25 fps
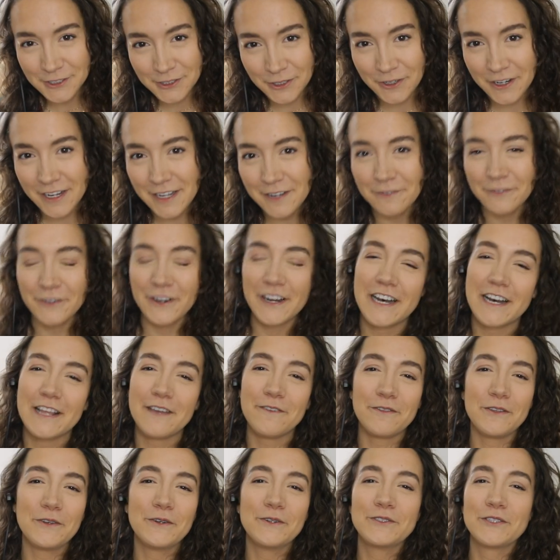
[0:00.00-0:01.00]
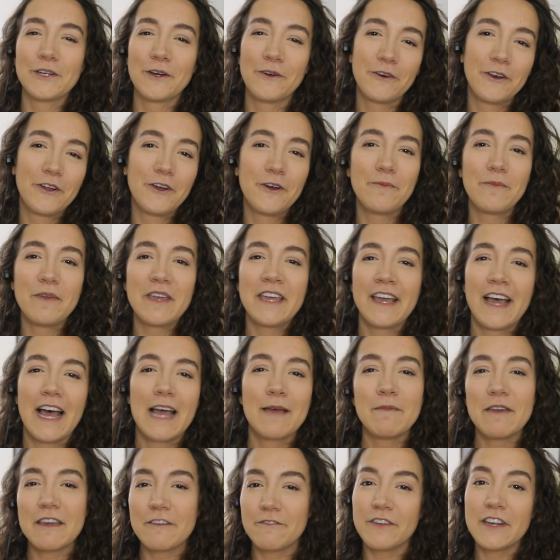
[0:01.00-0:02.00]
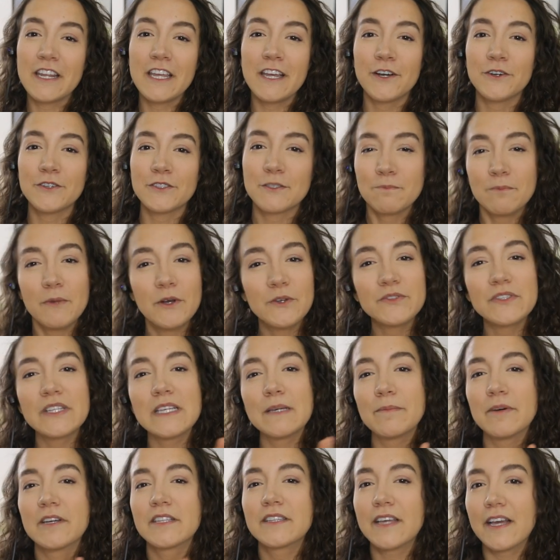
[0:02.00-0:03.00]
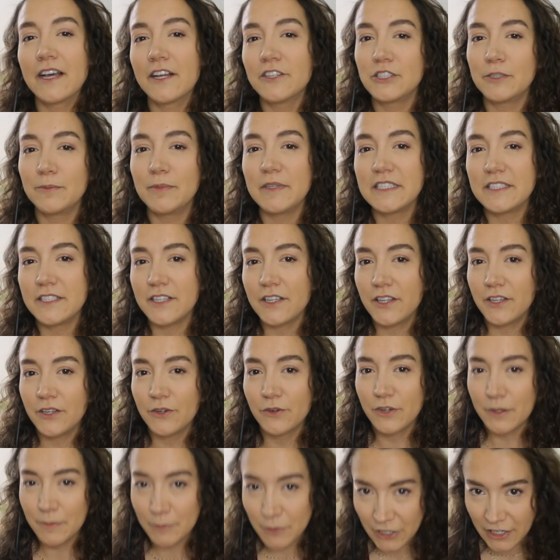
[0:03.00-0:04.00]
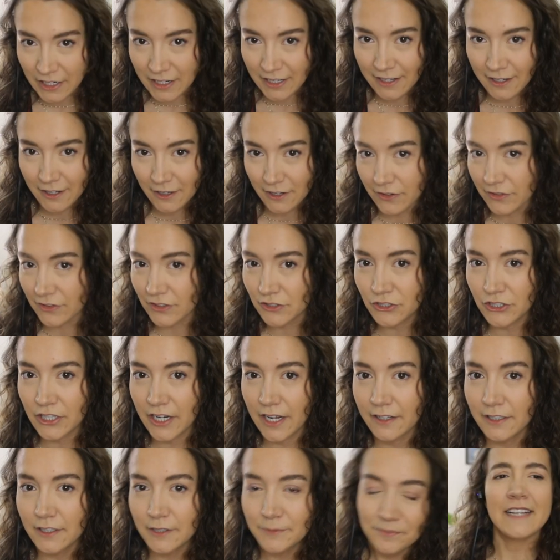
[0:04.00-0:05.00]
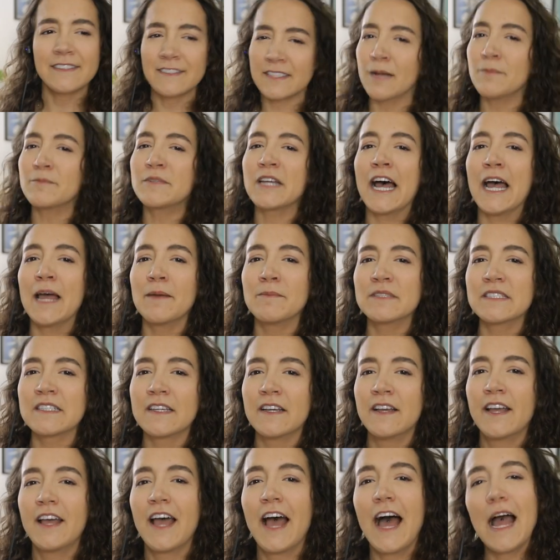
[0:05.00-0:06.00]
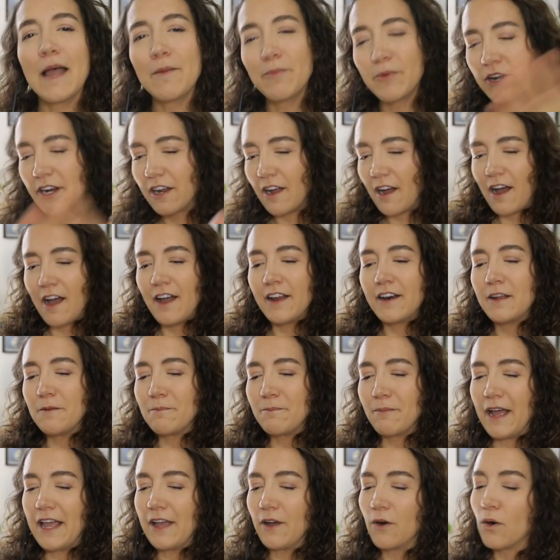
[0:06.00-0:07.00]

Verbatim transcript: Joy. For any of you who don't know me, I make videos mostly about the LGBTQ community here on this channel, and sometimes I bring on my